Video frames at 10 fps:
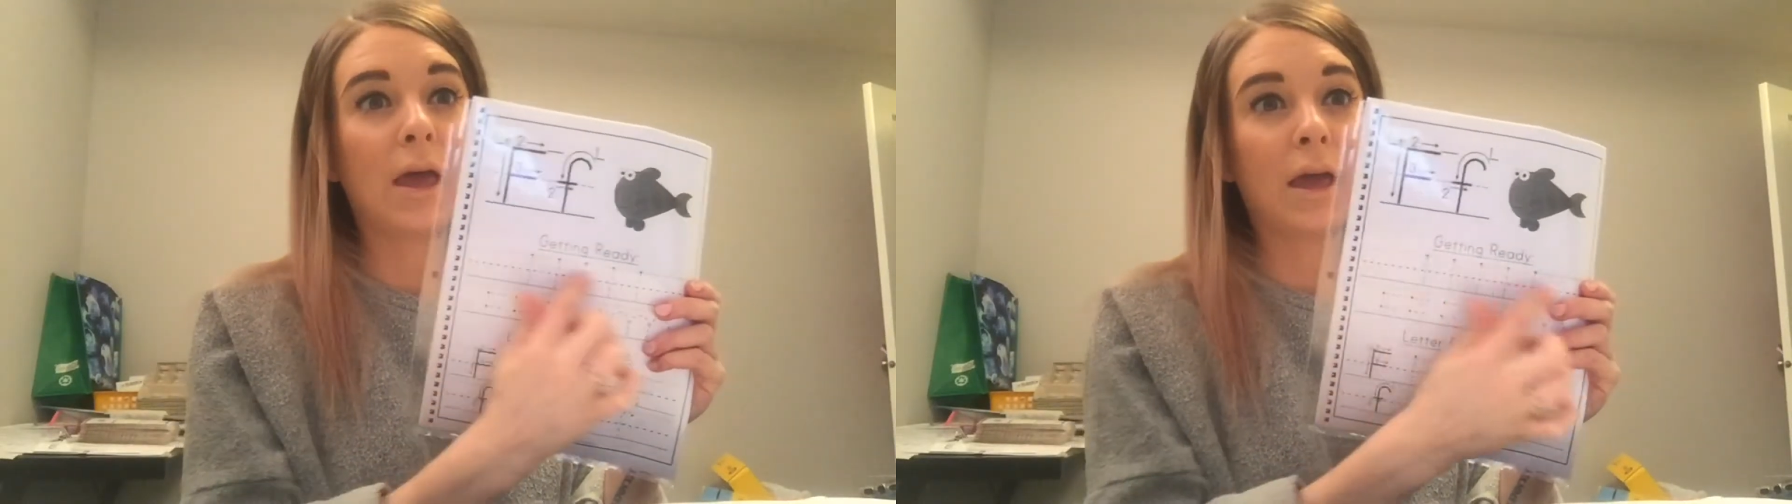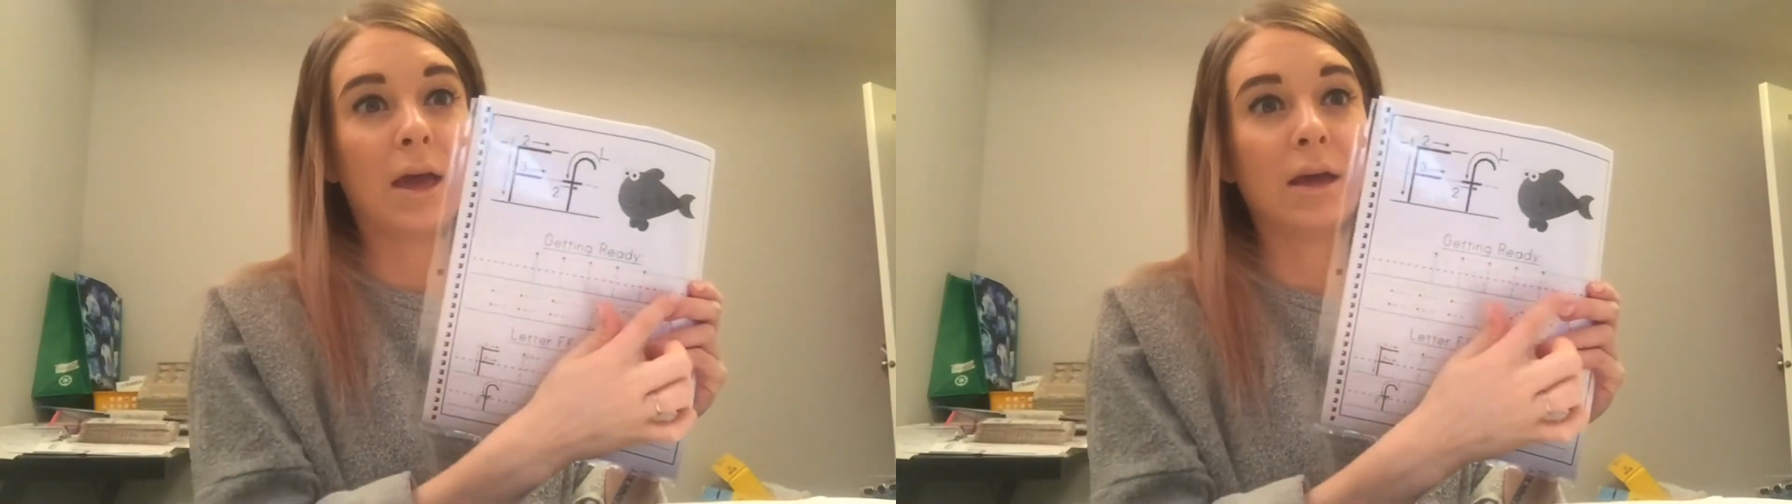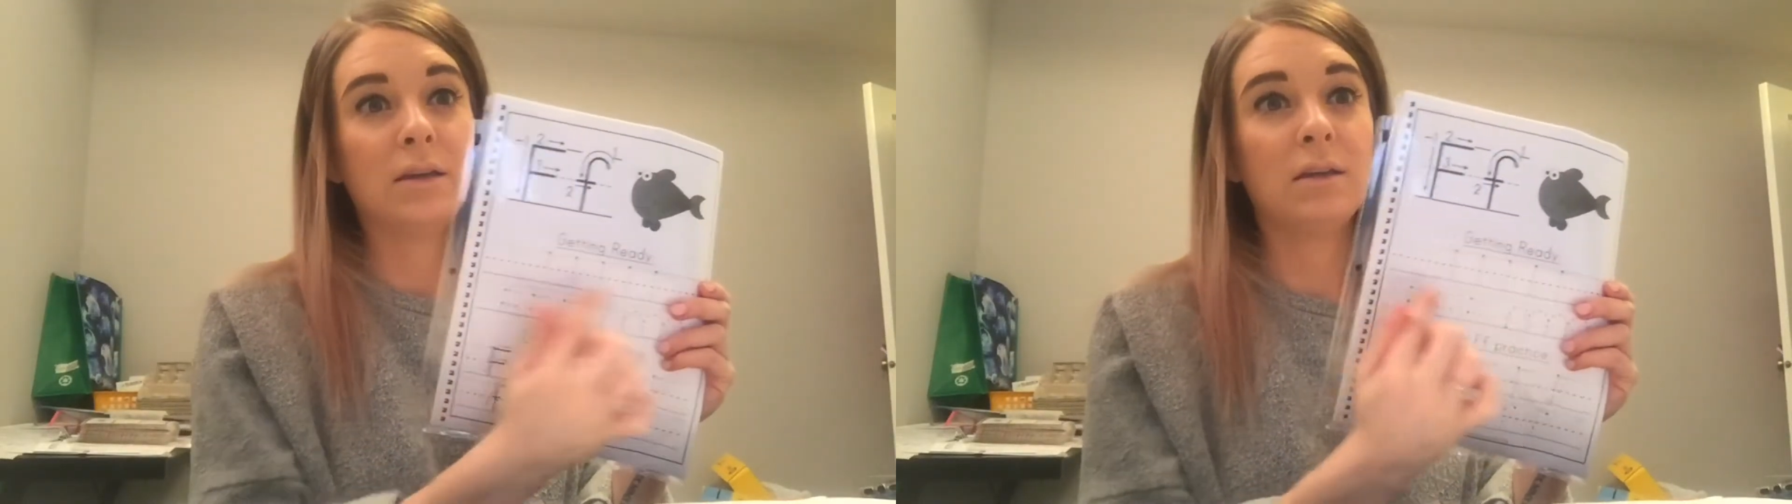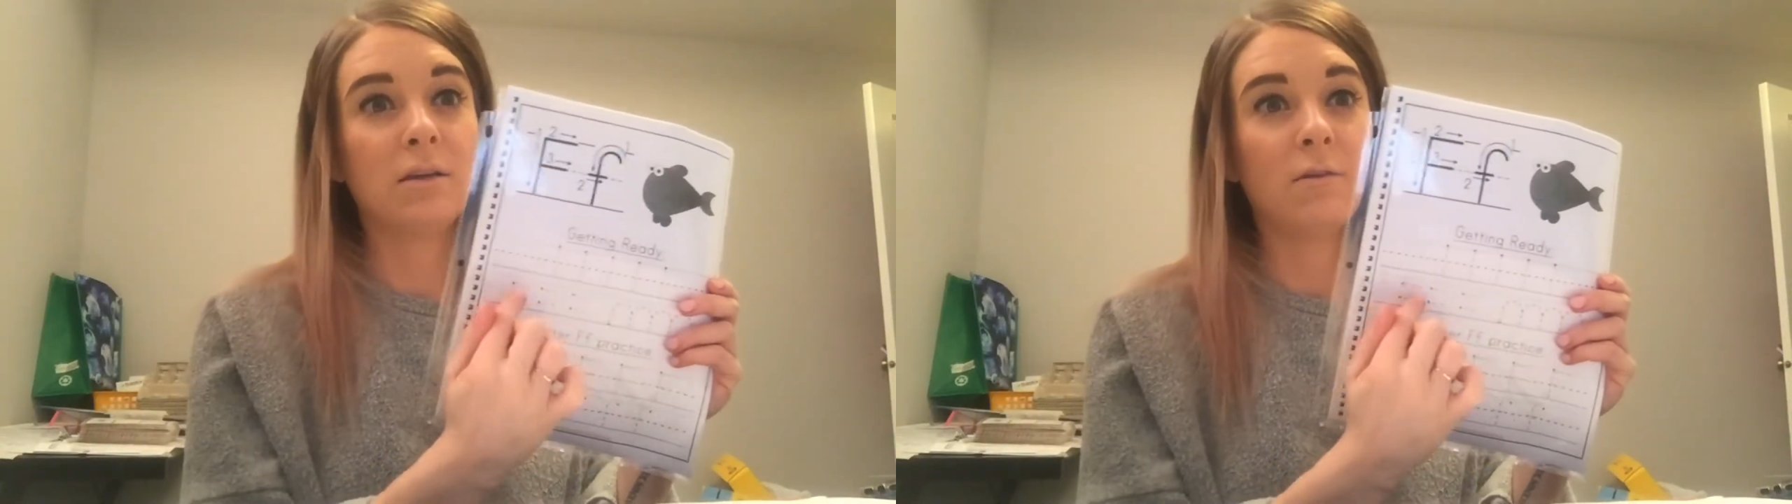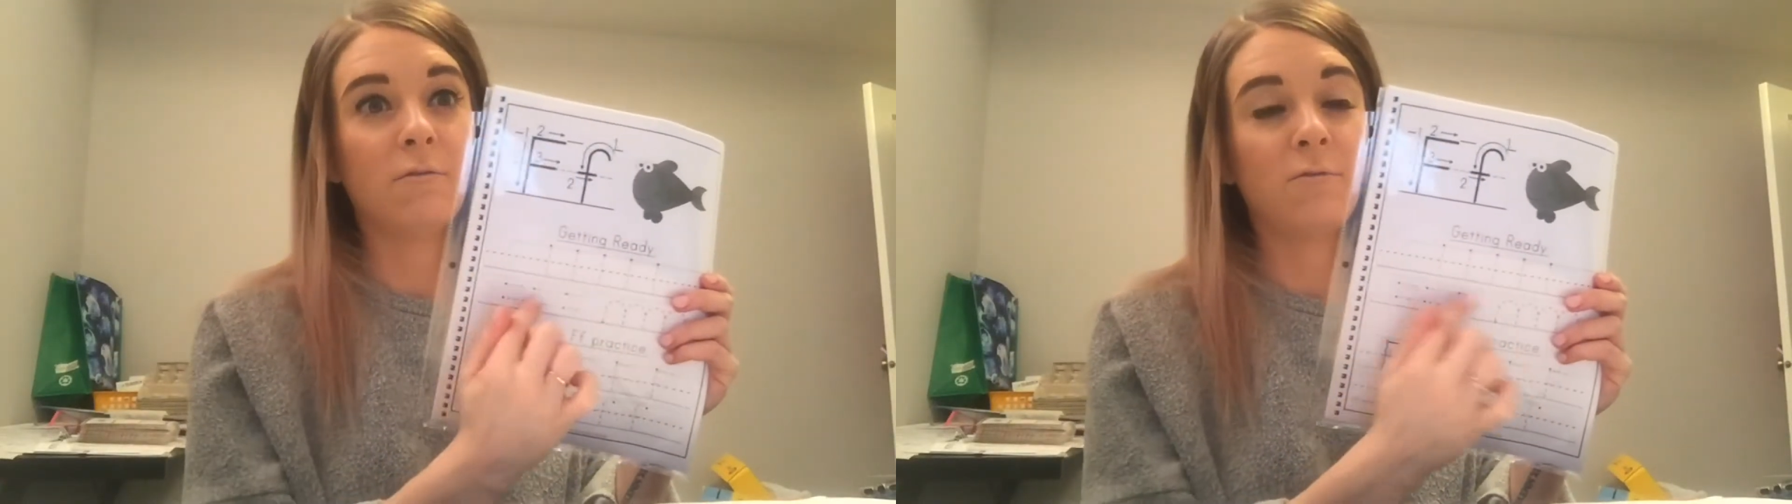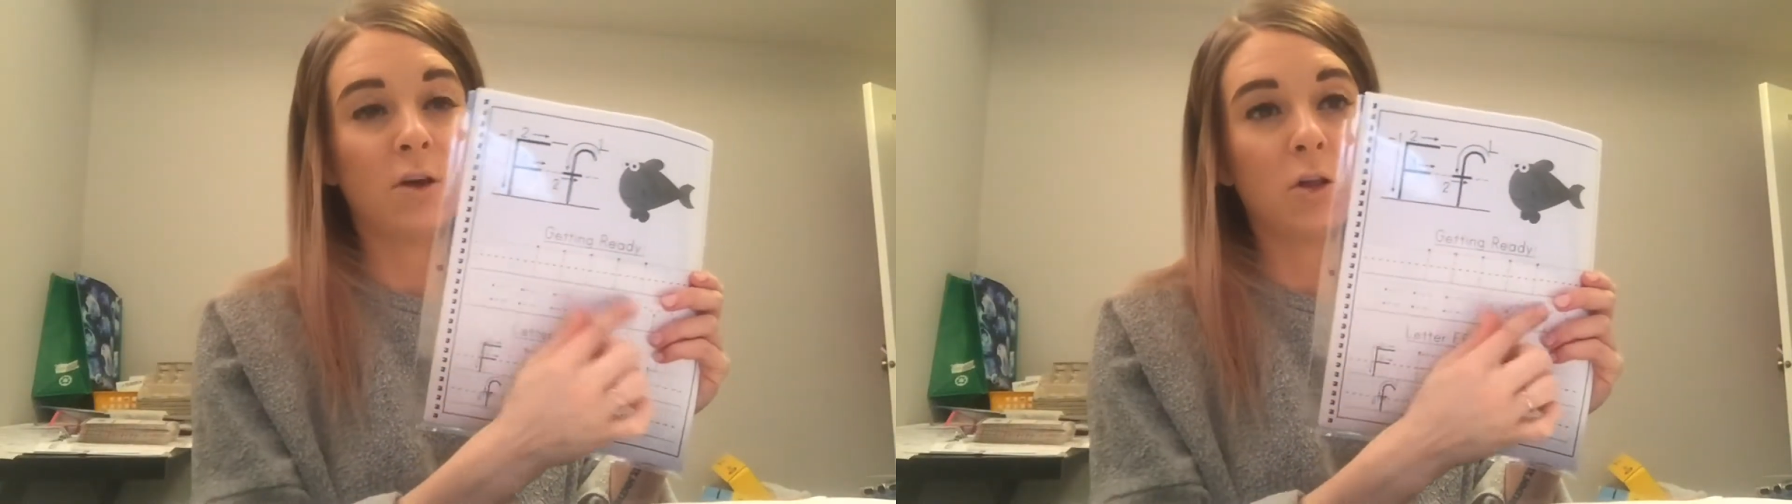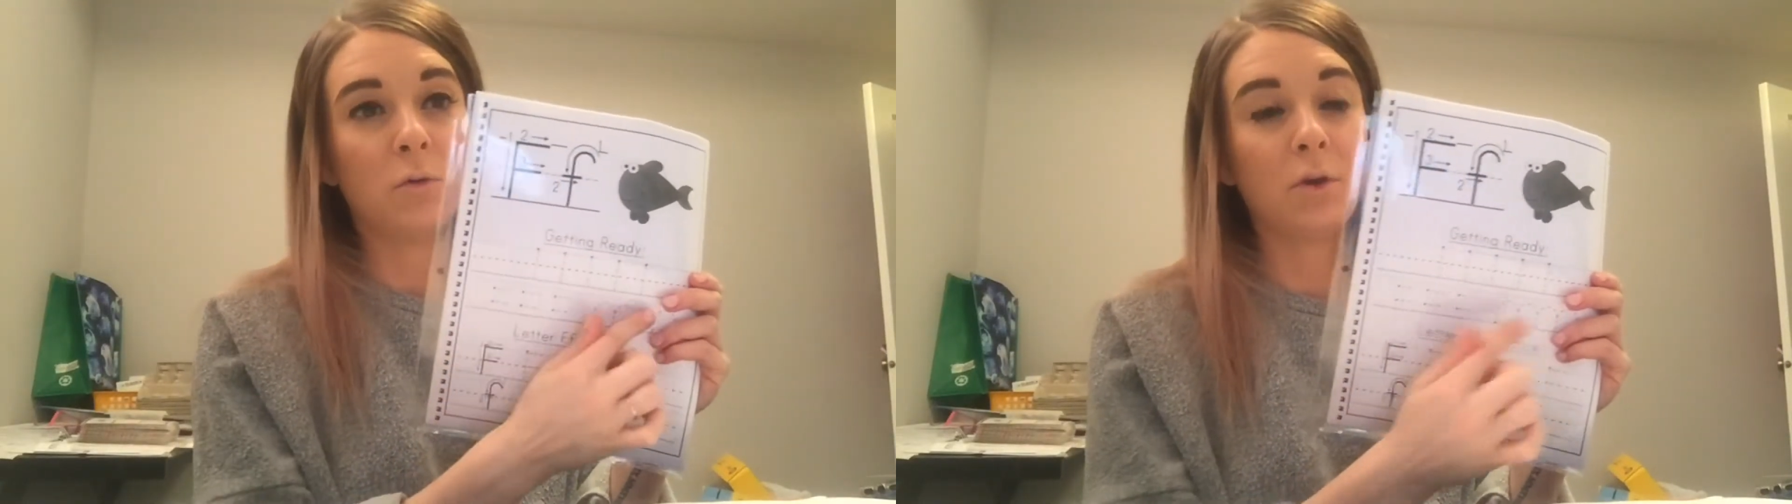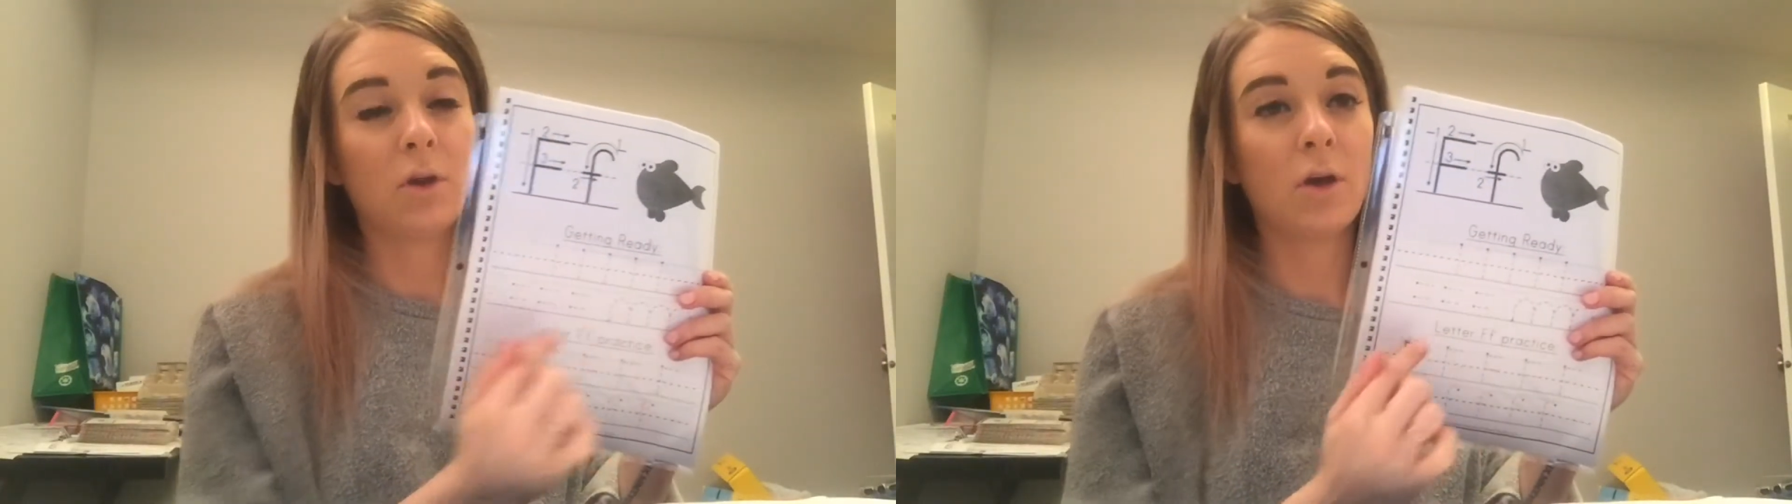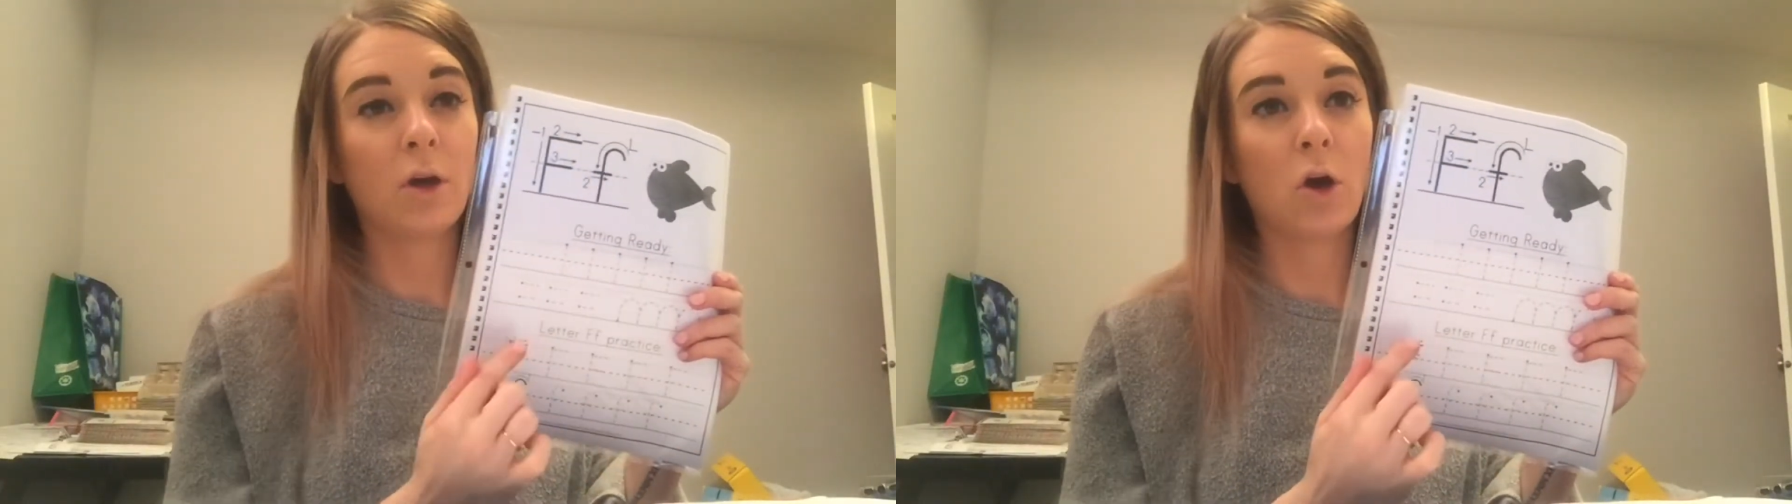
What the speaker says: and follow along,